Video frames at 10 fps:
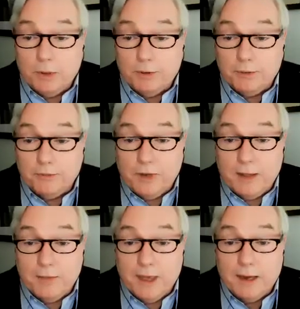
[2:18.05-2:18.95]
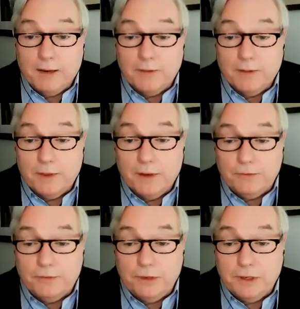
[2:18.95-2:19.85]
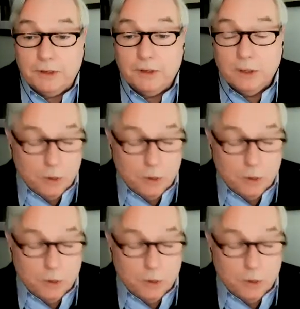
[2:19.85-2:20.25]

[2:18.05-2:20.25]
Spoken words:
understand that and that they see